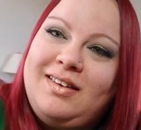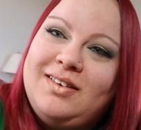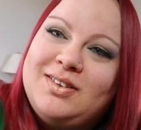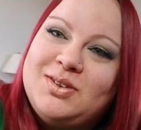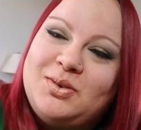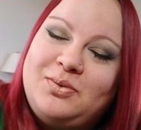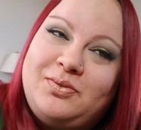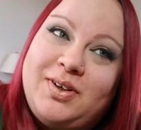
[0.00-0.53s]

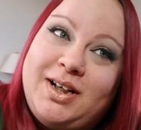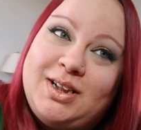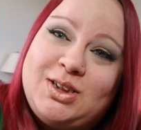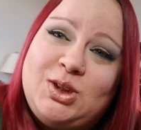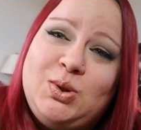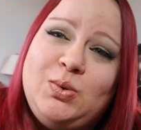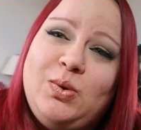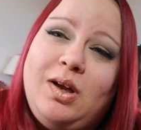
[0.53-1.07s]
Don't forget
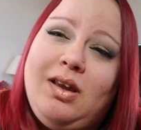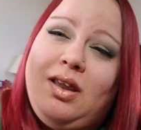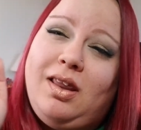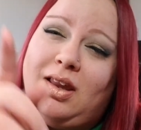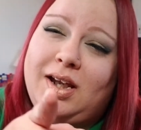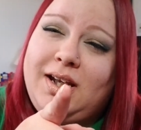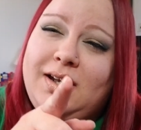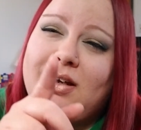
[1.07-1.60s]
to
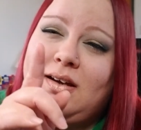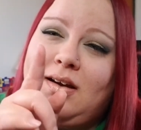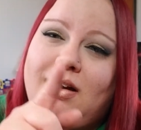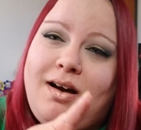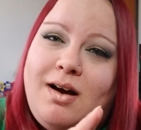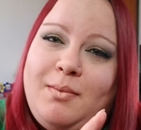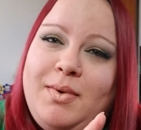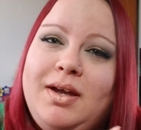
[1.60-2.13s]
like and
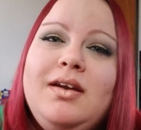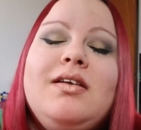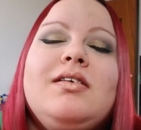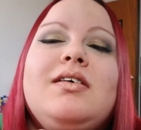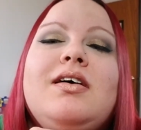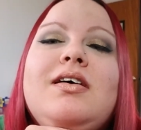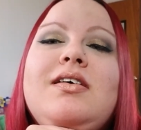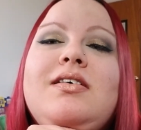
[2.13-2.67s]
comment
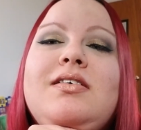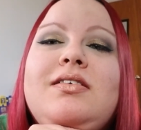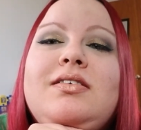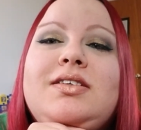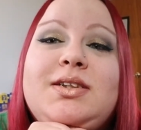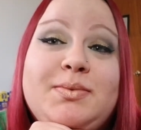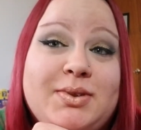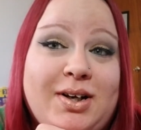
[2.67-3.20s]
and
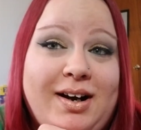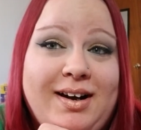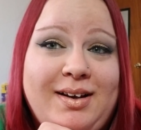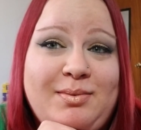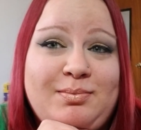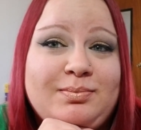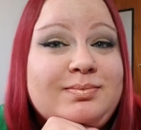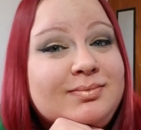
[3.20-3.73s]

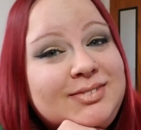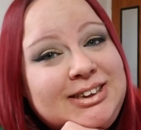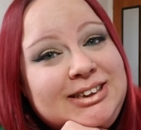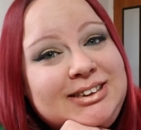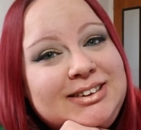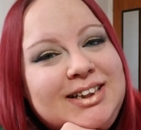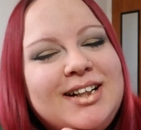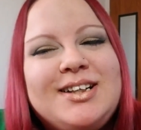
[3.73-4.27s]
subscribe.
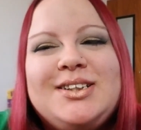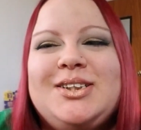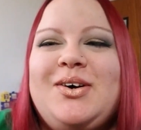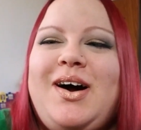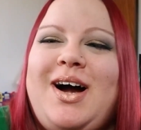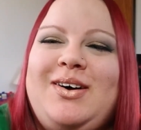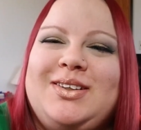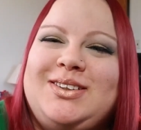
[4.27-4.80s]
So
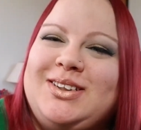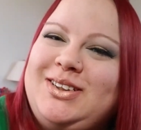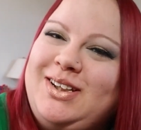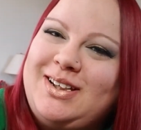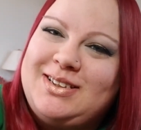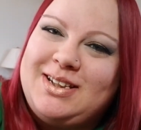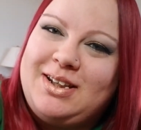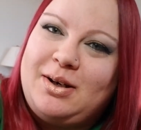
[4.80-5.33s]
I will talk to you
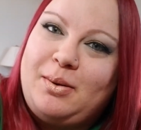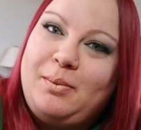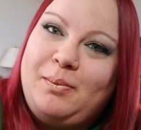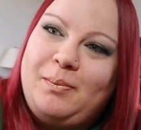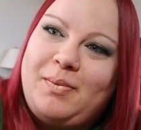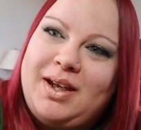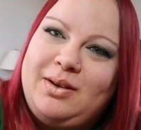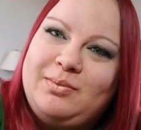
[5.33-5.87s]
guys later.
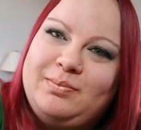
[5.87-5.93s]
Bye.